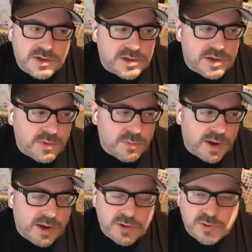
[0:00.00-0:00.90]
assumed
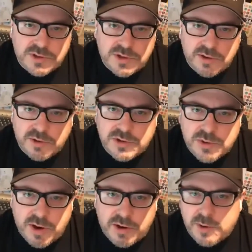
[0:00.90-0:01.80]
I used
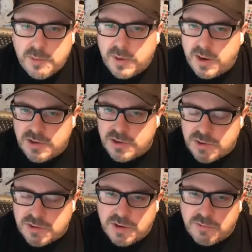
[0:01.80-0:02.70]
Illustrator, but I was
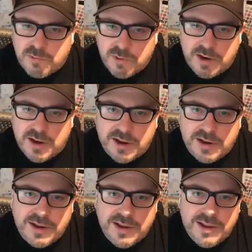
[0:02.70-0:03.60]
using Freehand.